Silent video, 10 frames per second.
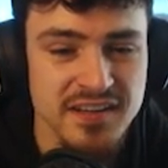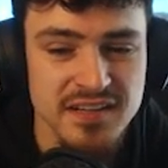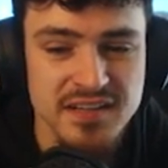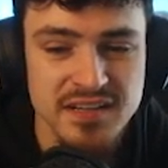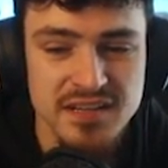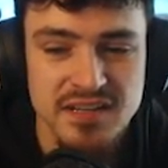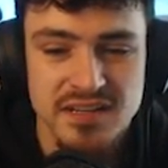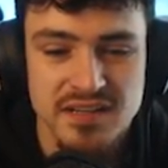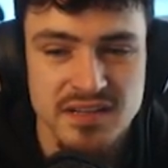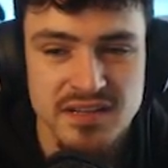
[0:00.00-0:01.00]

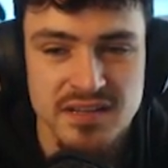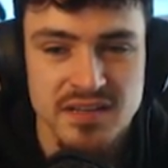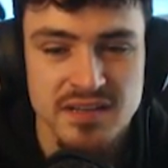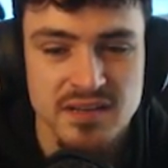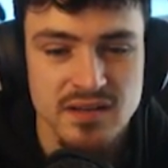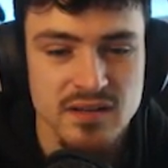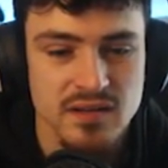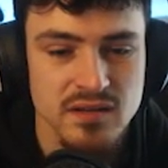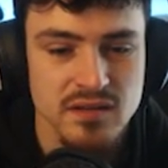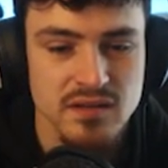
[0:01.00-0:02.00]

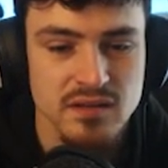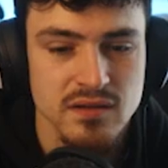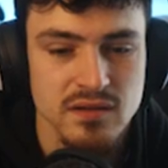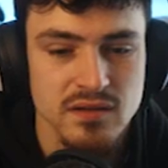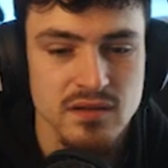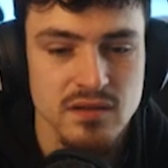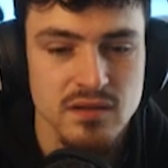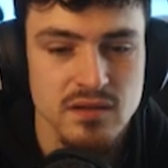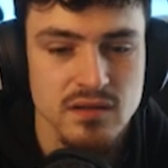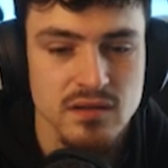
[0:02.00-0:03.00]

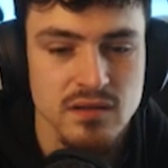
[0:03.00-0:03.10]
No one is speaking in this clip.